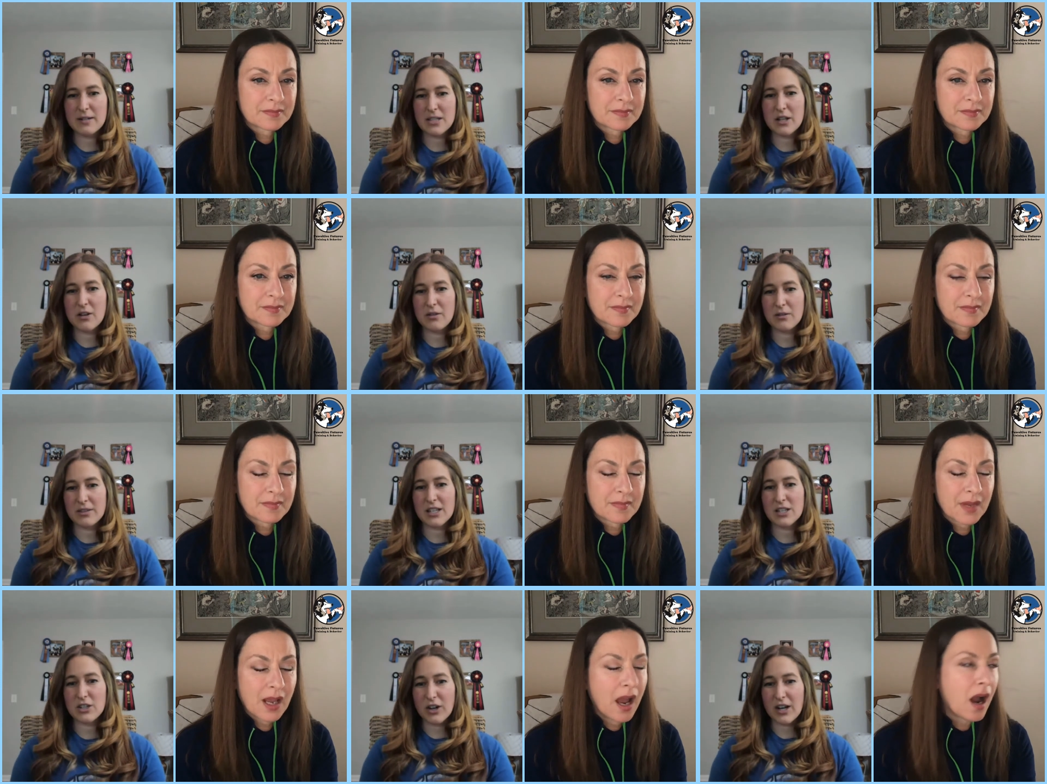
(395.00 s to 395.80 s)
Speaker 1: So
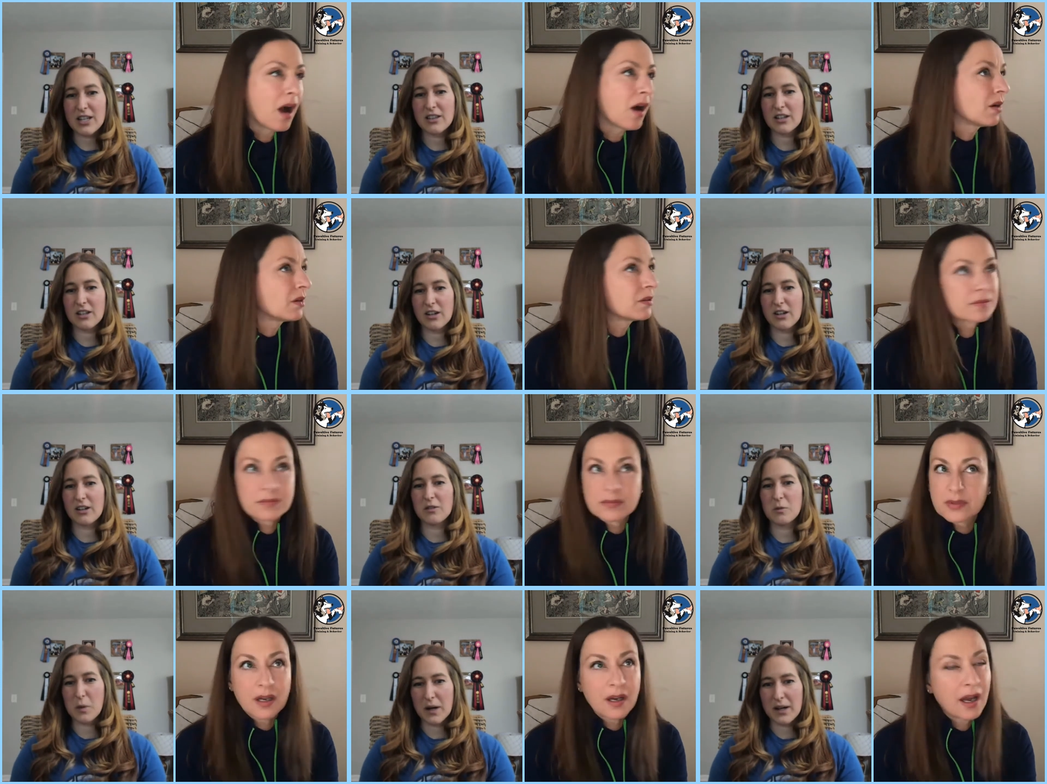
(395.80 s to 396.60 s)
that's great oh, that
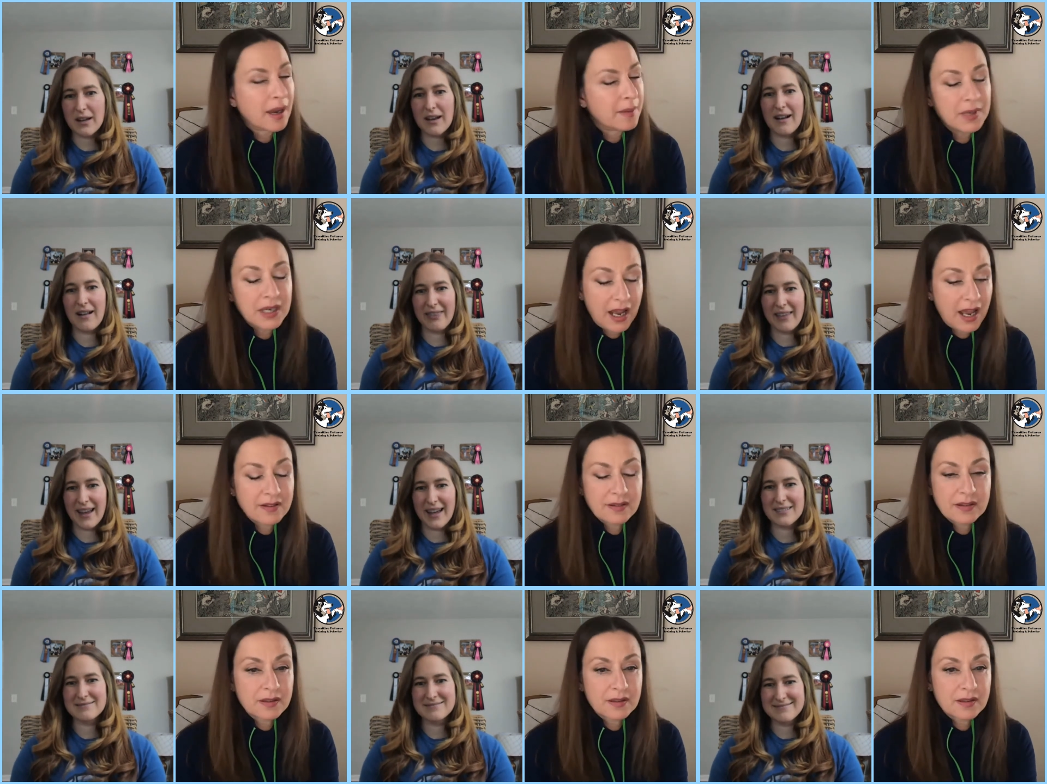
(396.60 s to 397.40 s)
you're working on
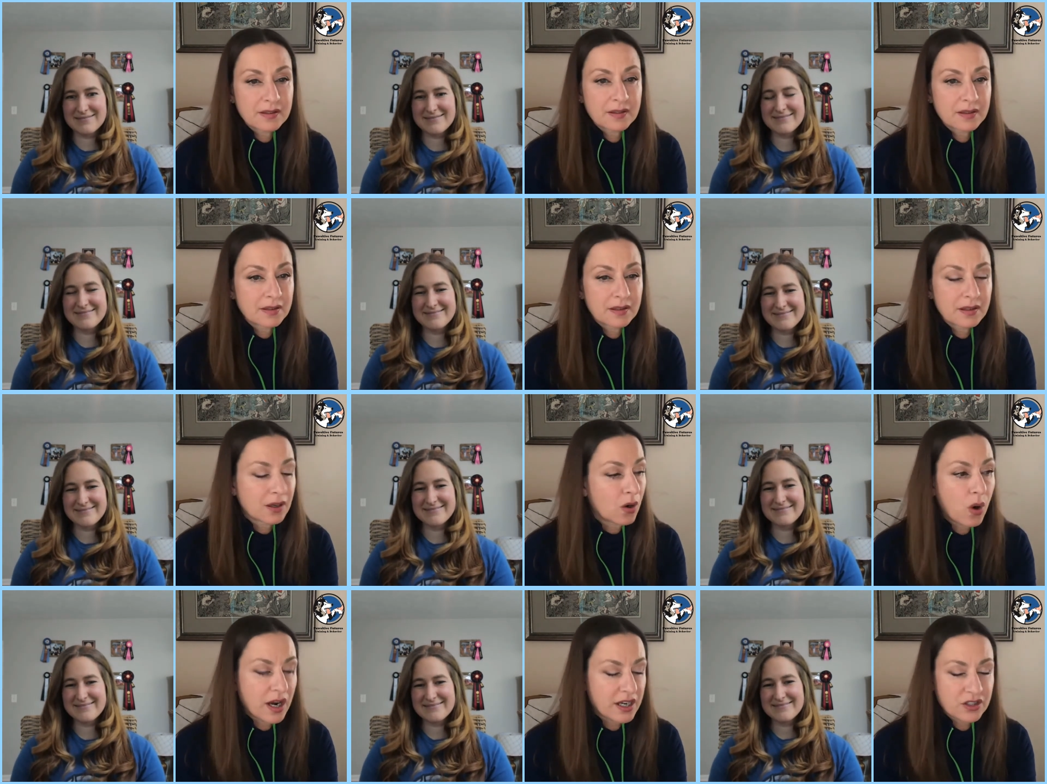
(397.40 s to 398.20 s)
that.
Speaker 2: The
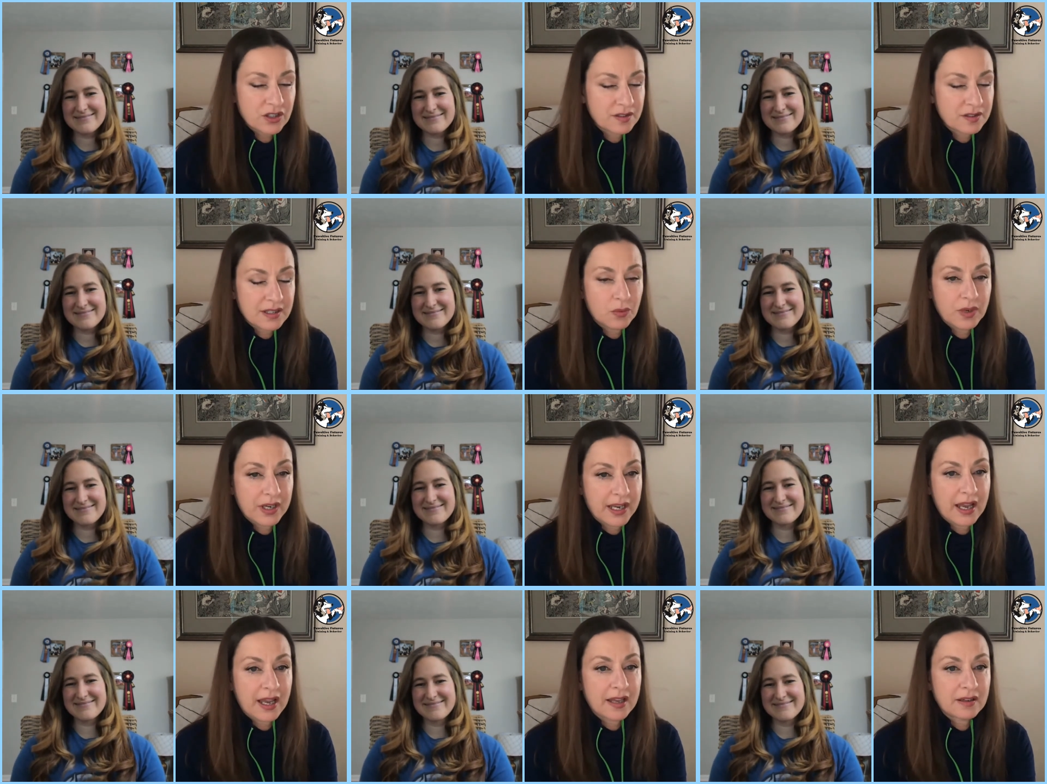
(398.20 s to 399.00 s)
questions that we
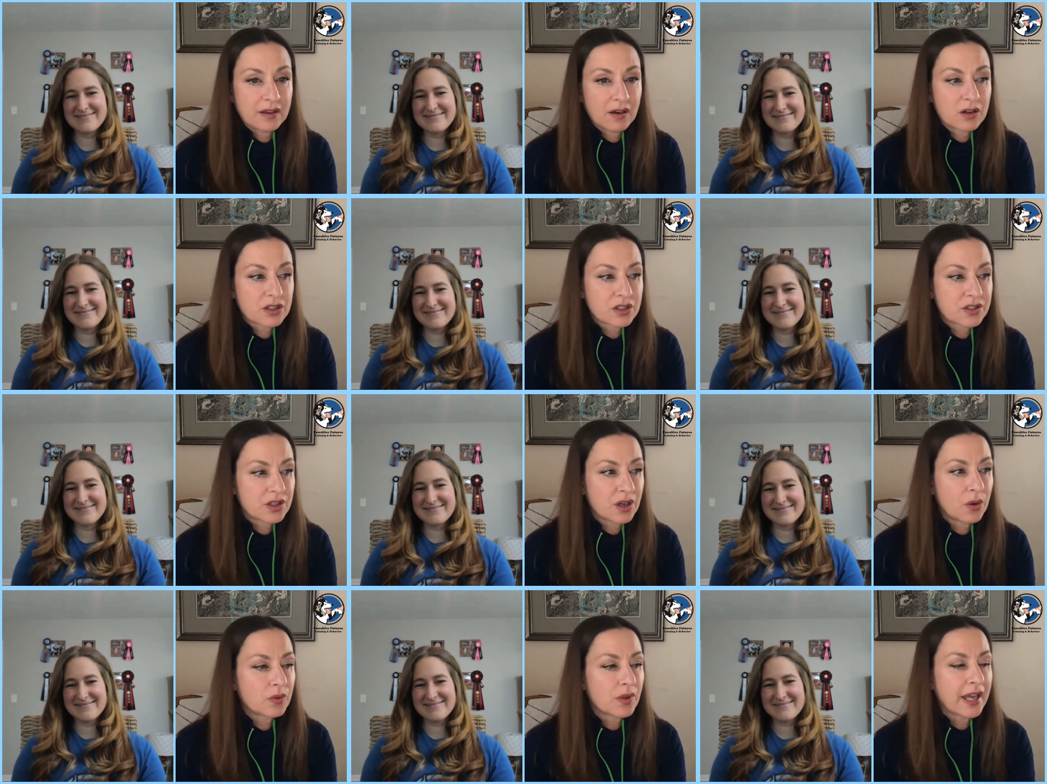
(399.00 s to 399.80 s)
get are
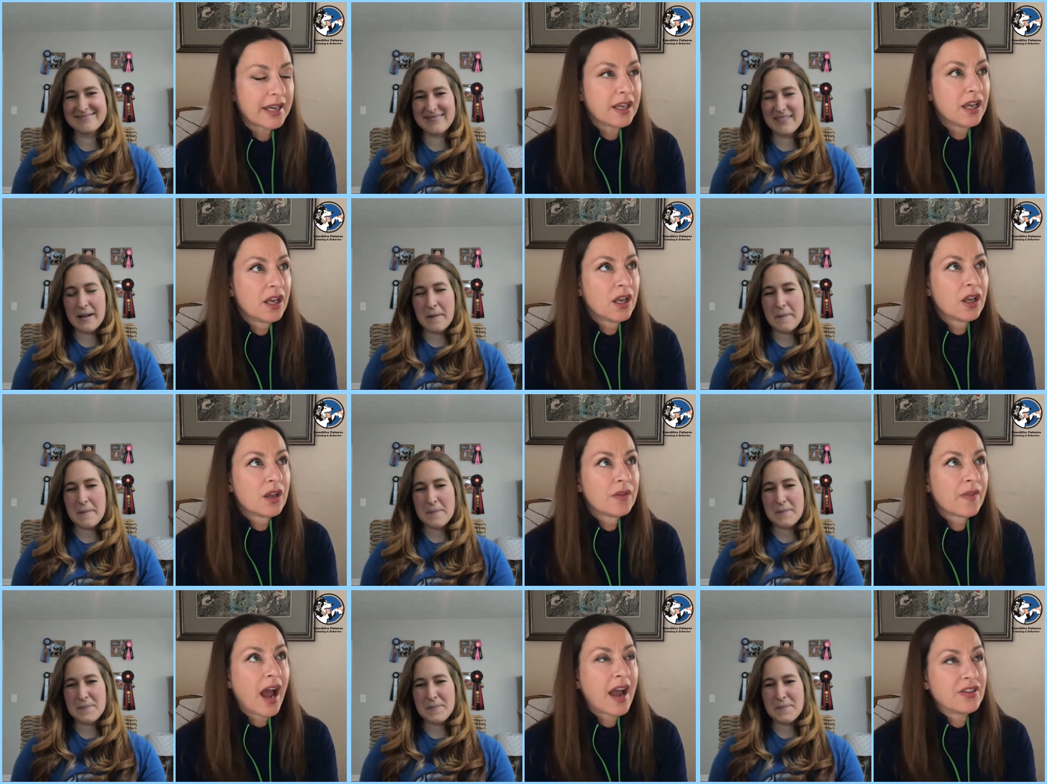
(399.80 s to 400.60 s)
so like
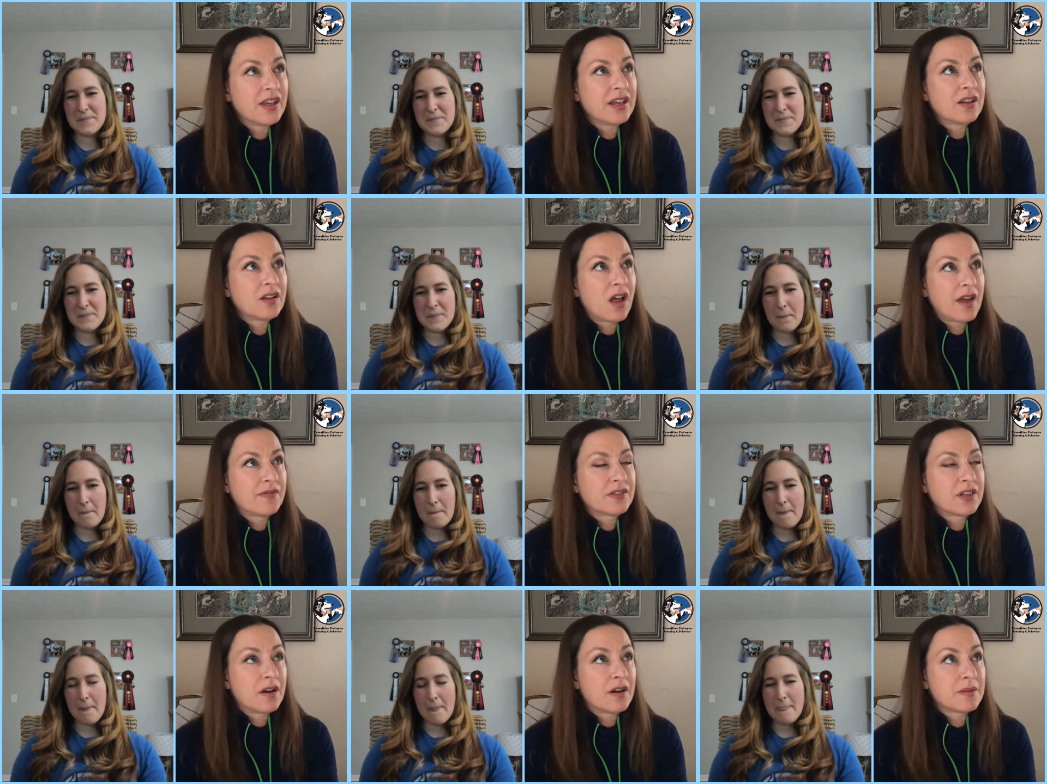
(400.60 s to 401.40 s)
I think a lot of
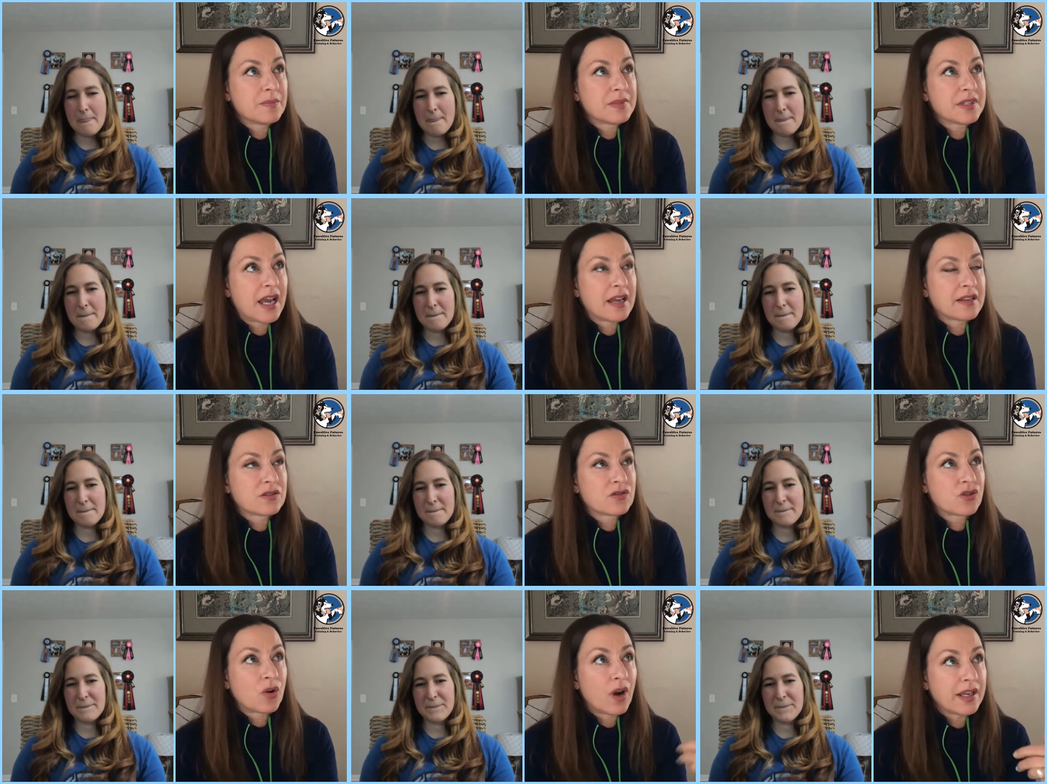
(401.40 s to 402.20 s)
times as
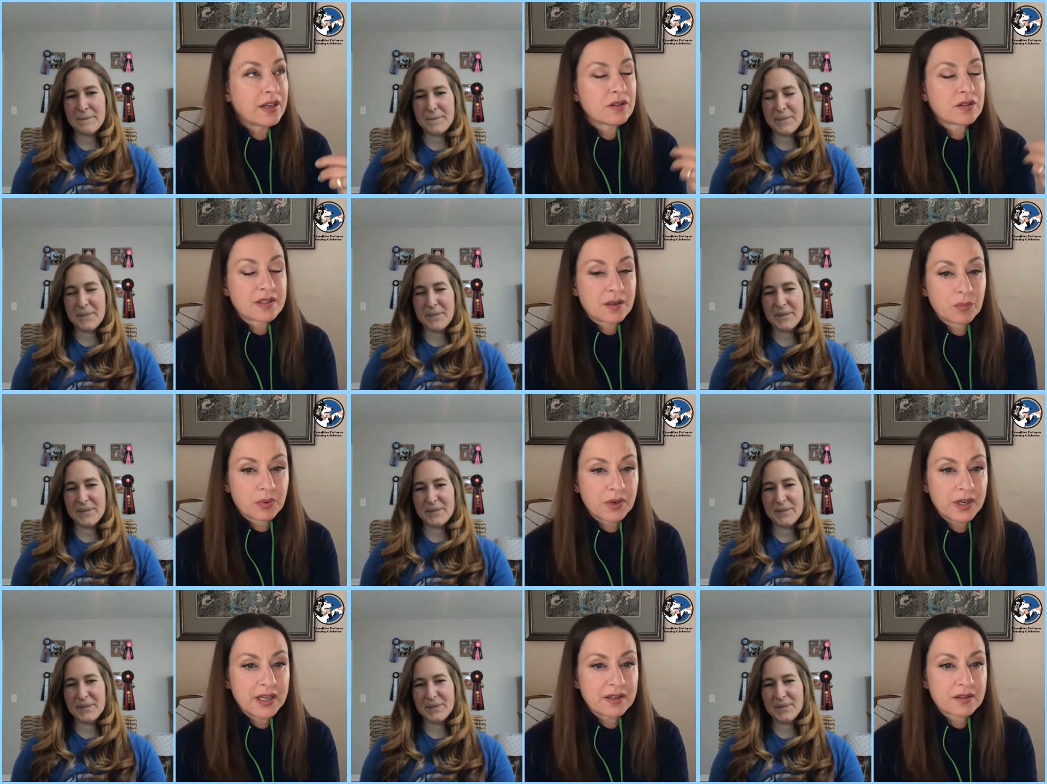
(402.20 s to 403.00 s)
trainers and
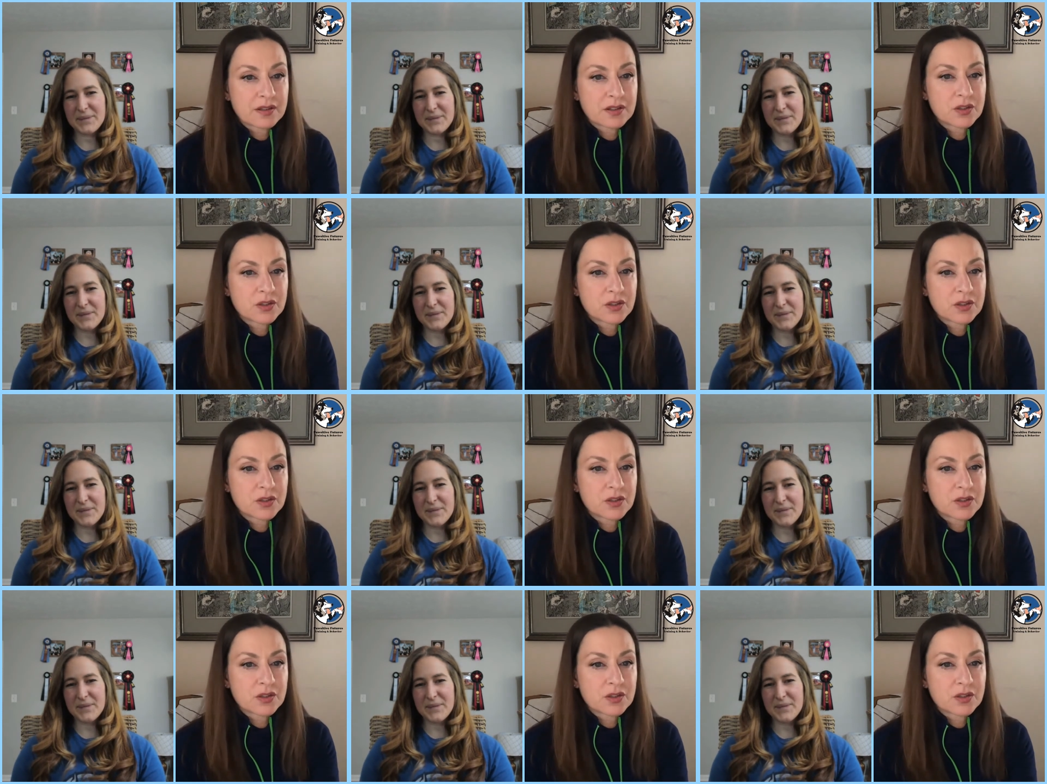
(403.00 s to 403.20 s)
breeders,